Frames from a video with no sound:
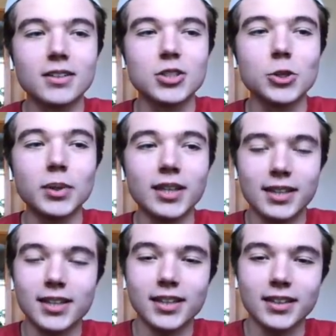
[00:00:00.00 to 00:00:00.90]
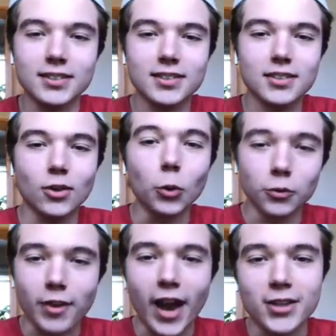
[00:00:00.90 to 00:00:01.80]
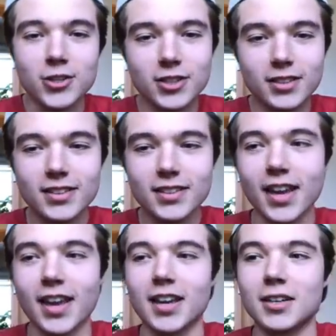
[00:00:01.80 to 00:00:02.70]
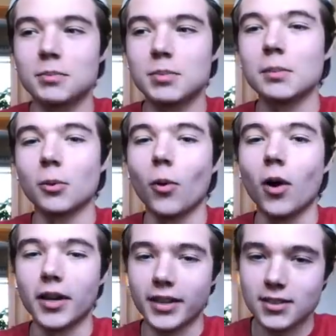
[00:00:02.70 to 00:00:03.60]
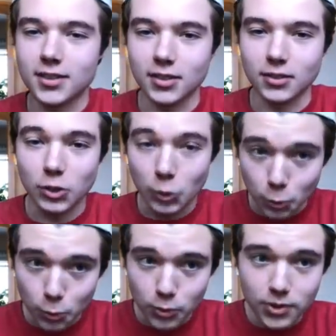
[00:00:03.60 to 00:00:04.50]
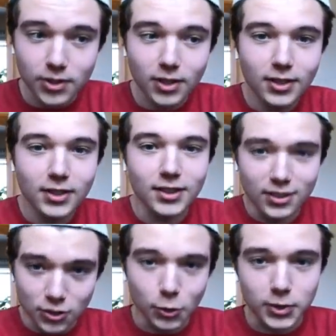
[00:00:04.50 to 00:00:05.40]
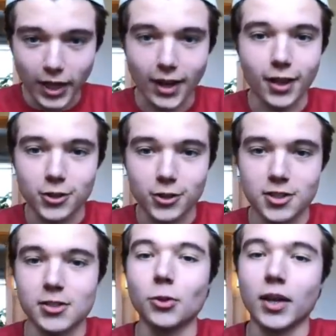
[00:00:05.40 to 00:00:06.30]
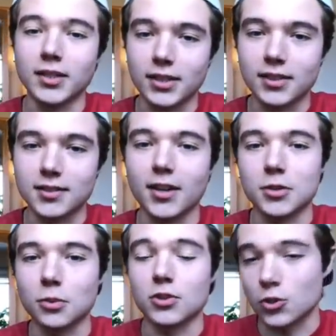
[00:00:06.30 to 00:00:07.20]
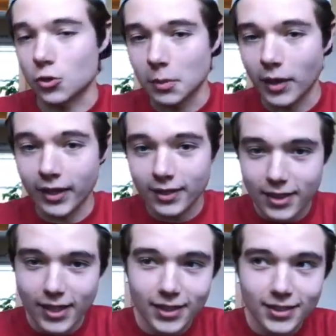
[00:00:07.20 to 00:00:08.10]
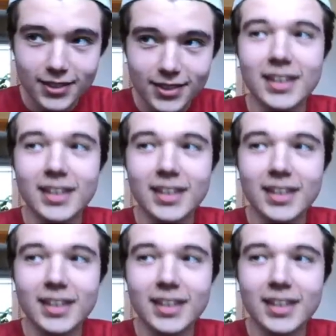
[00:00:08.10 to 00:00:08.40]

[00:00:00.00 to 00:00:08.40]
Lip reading: doing things old-fashioned and people wanting to use these new technologies and new ideas that are supposed to streamline things